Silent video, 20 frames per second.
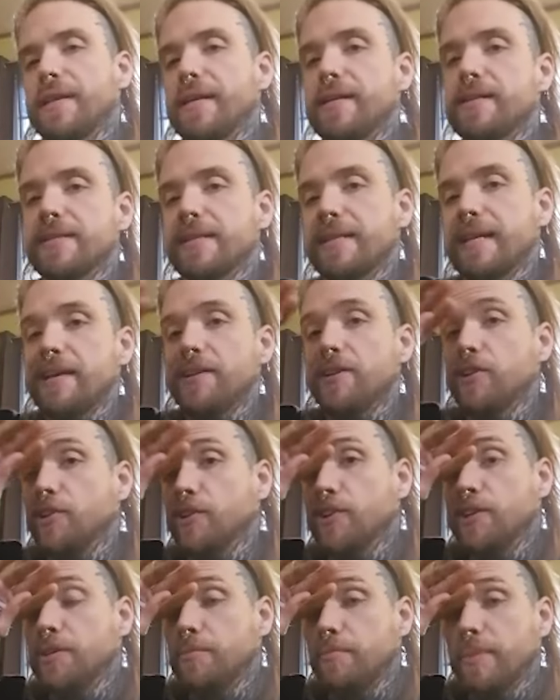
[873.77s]
that isn't that
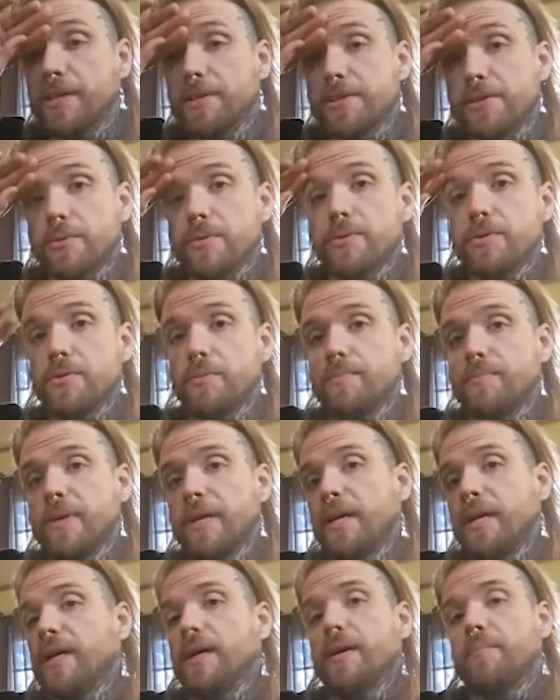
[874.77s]
good because you're too
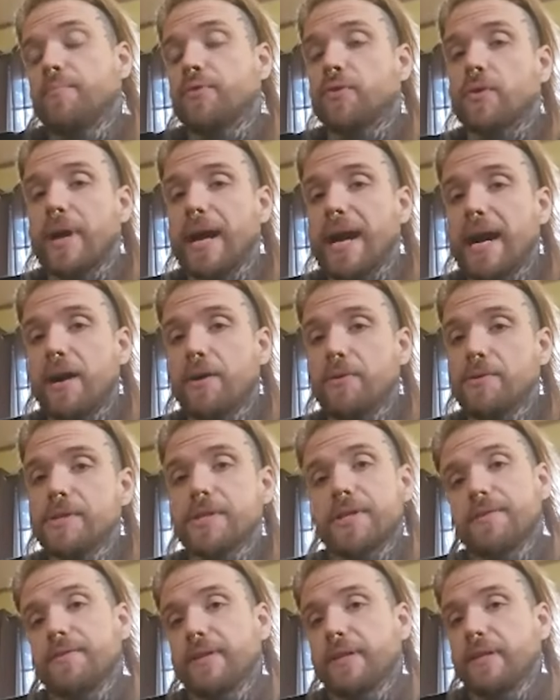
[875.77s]
proud
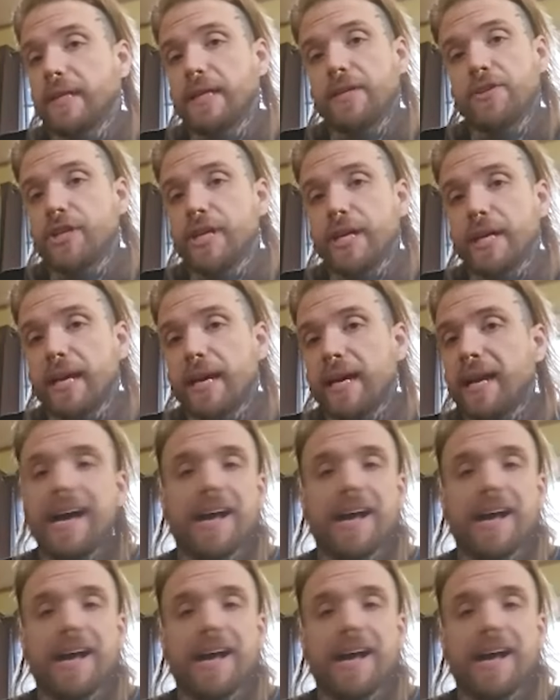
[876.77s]
to shit can.